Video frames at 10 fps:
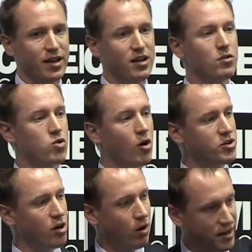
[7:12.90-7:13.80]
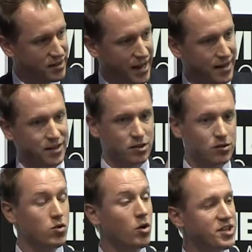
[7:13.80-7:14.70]
in a rotor-orientated,
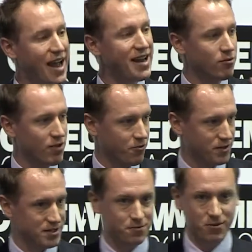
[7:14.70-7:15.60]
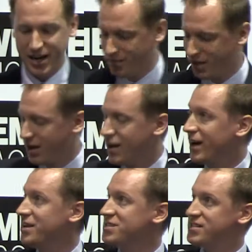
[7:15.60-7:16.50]
rotating reference frame.
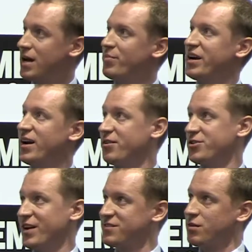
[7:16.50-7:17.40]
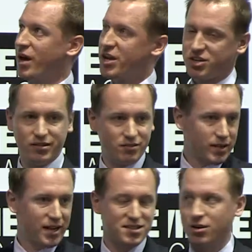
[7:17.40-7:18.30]
And this is done by another transformation
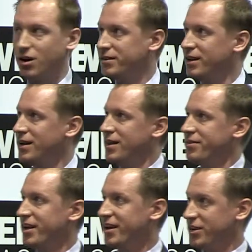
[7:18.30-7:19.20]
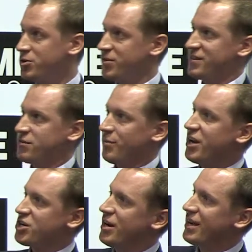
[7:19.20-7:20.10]
that is called the DQ
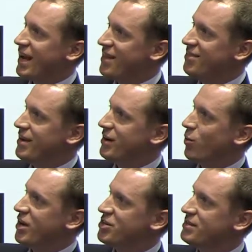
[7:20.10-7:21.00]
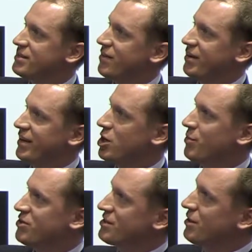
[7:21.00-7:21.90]
transformation. Again, the equation is given here,
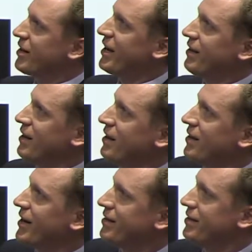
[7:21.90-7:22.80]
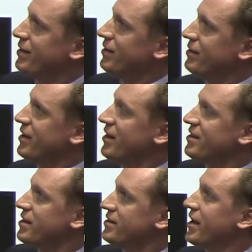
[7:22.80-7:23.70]
but just look at like the
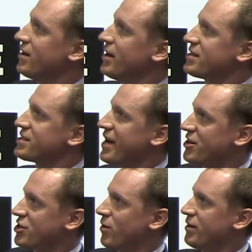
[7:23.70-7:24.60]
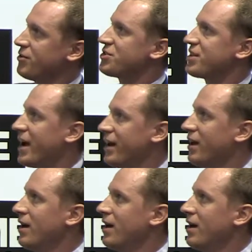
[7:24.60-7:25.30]
little sketch to understand.